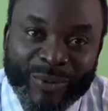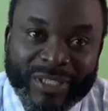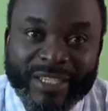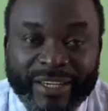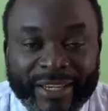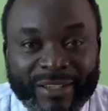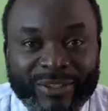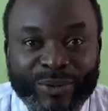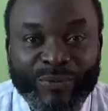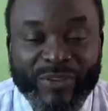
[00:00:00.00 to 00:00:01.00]
once again
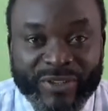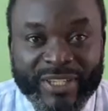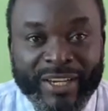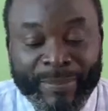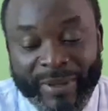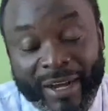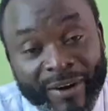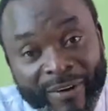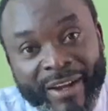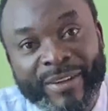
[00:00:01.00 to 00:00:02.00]
to Physiotherapy
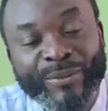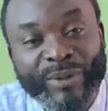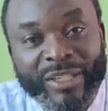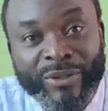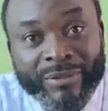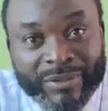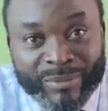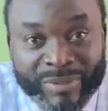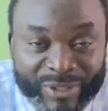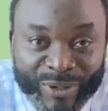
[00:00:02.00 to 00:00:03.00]
Hour with Dr.
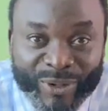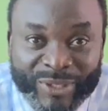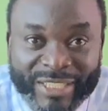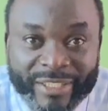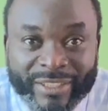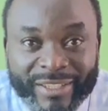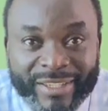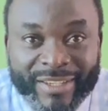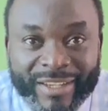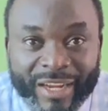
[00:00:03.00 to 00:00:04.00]
Thursday.
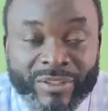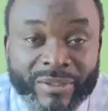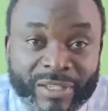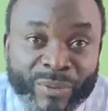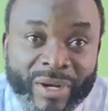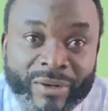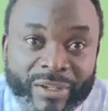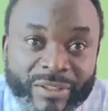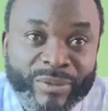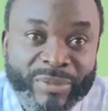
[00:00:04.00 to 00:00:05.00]
And today we are
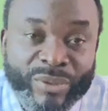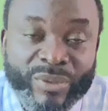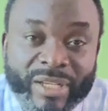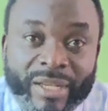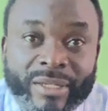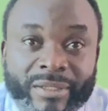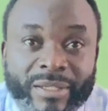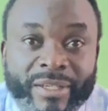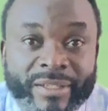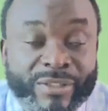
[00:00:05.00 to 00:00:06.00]
going to be looking
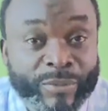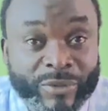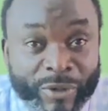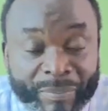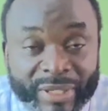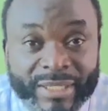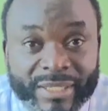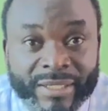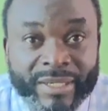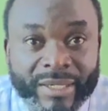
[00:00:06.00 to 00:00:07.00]
at some
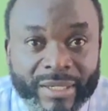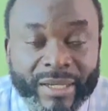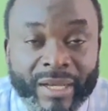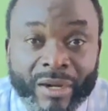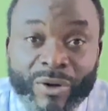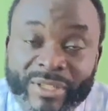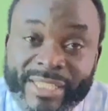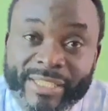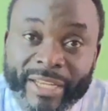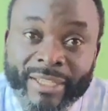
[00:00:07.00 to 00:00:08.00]
topics that
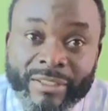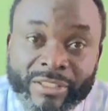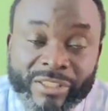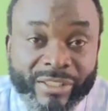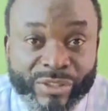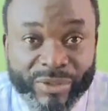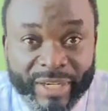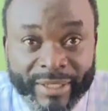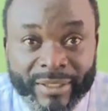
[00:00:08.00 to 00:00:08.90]
concern children.